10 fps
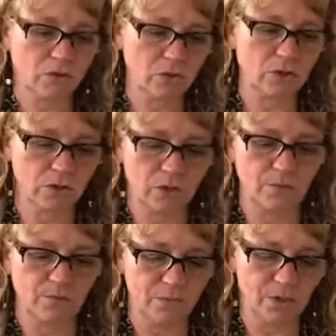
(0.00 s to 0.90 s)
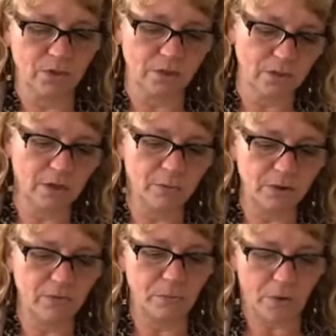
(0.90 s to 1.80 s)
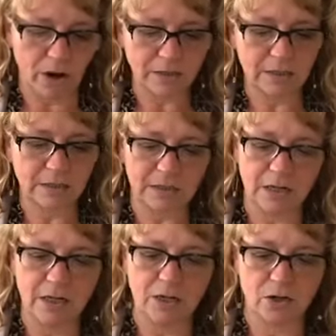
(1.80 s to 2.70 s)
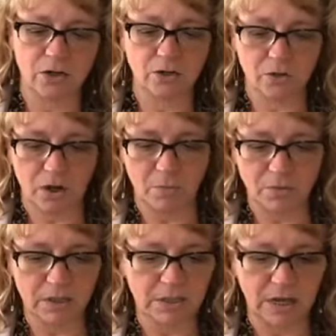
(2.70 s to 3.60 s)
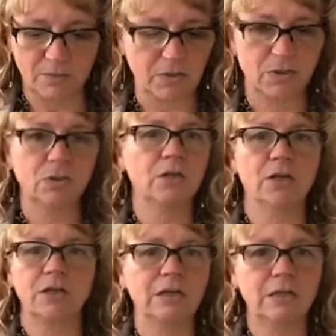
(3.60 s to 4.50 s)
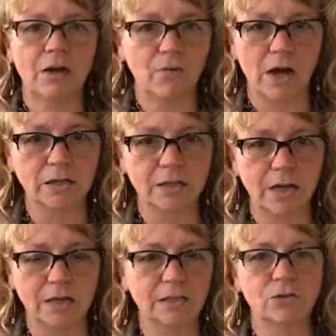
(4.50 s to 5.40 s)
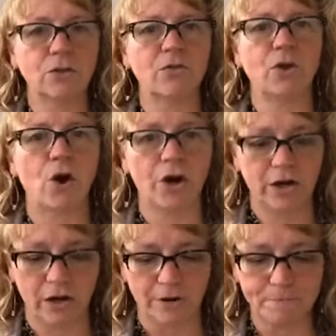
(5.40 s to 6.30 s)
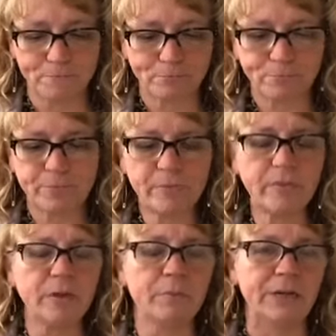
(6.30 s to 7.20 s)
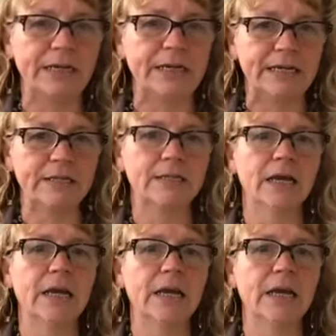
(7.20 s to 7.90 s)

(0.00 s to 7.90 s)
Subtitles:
there's a little bit of a process in here. There are a couple of steps. It's not rocket science. There's nothing hard here, but it is